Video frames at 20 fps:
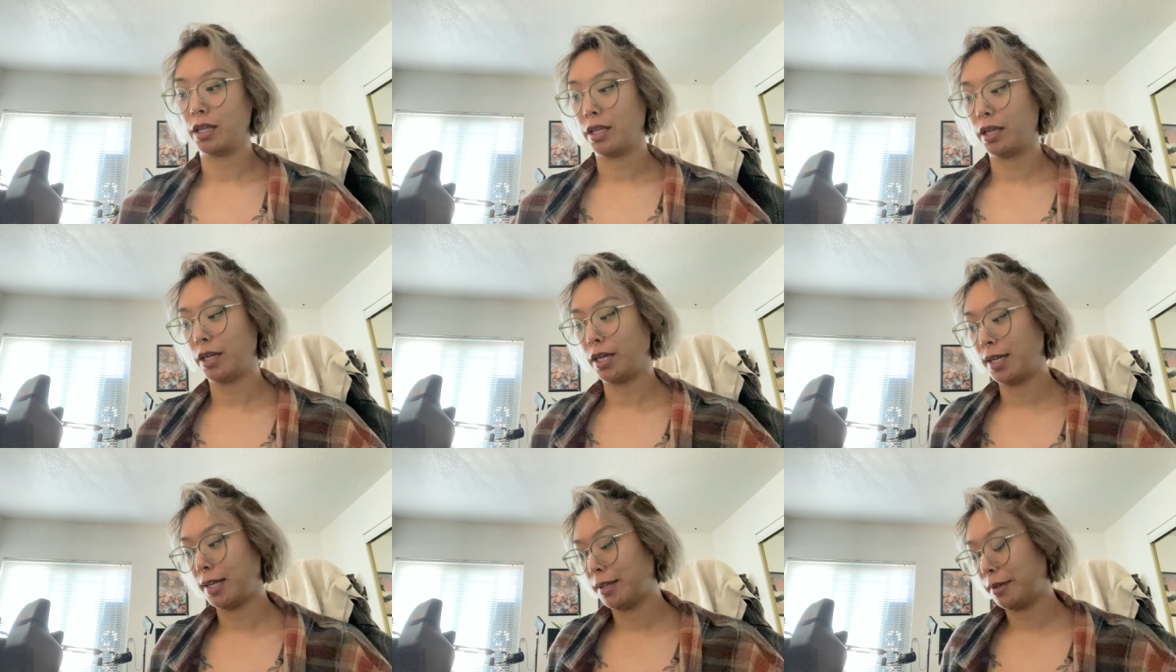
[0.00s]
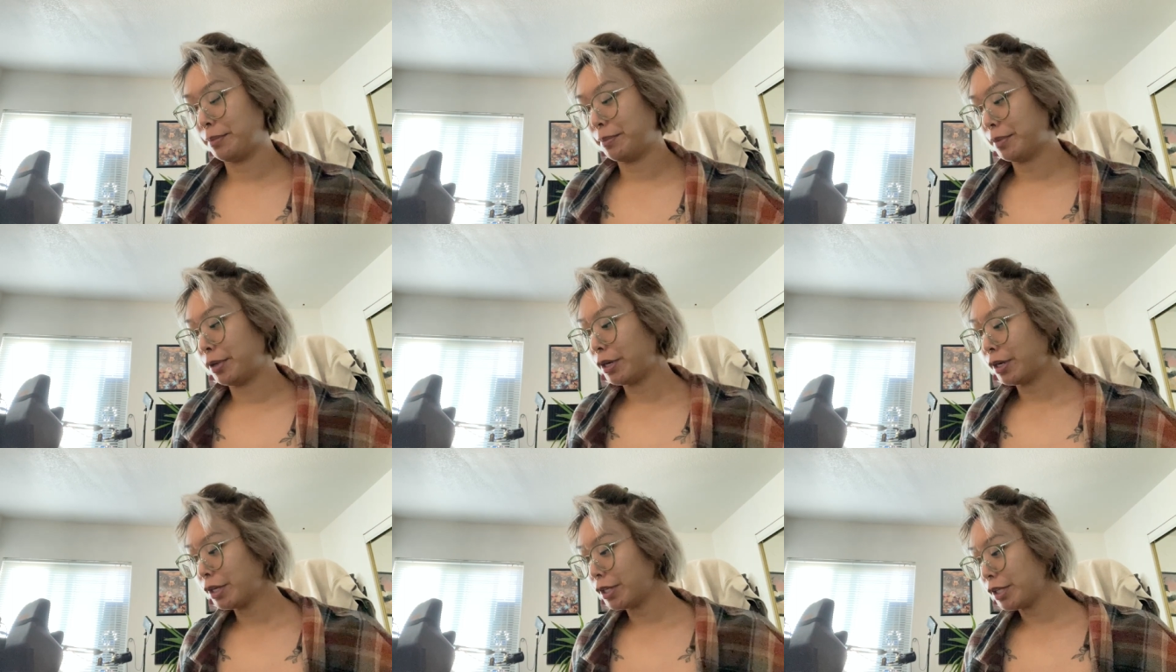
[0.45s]
Um,
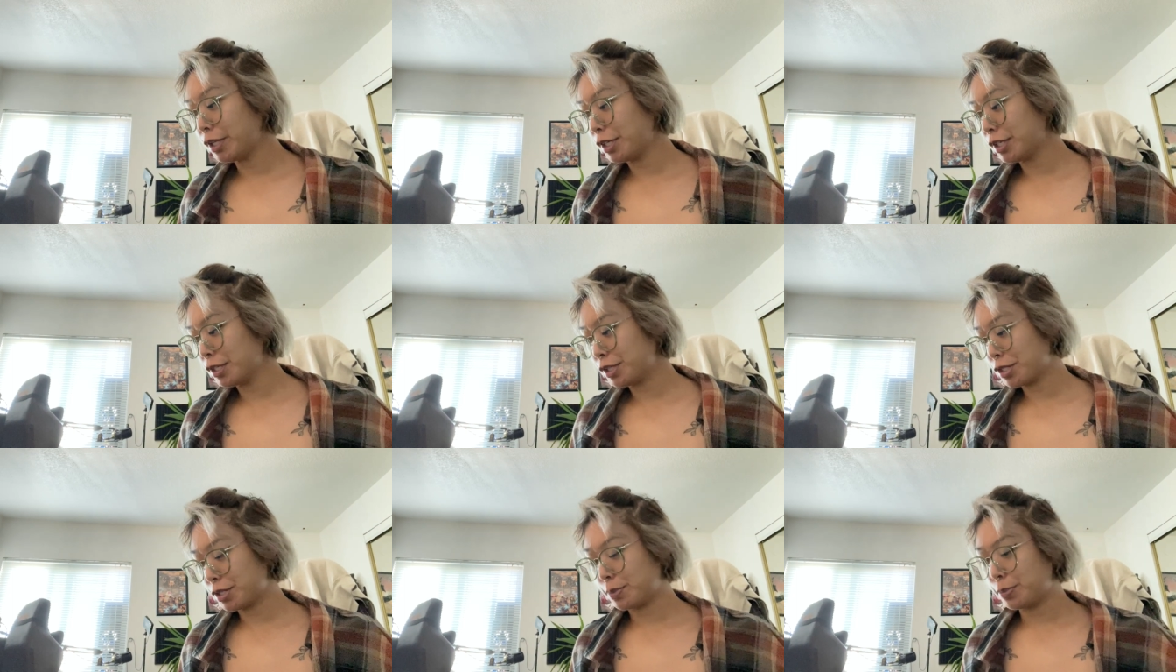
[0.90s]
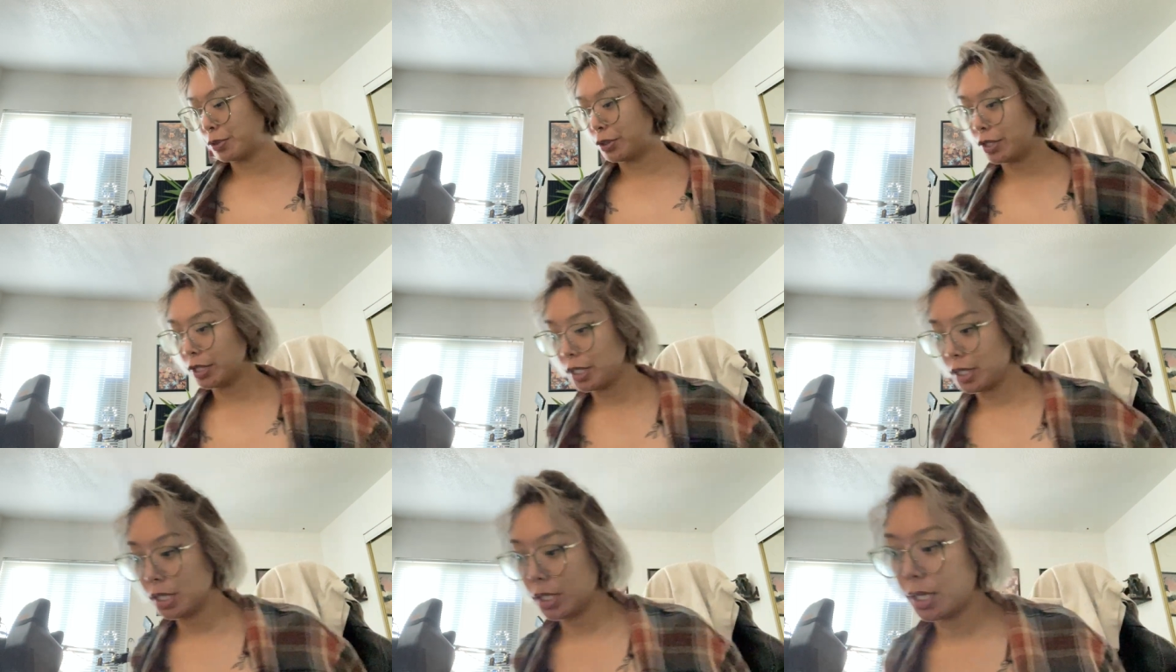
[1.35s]
earlier this
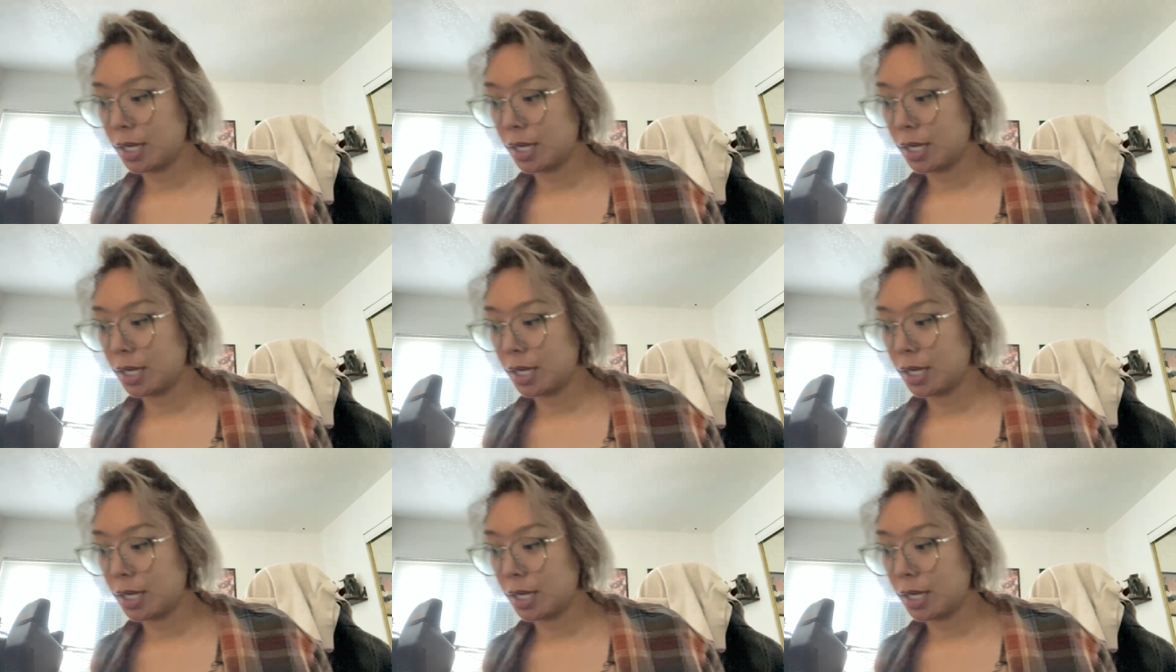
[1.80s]
morning,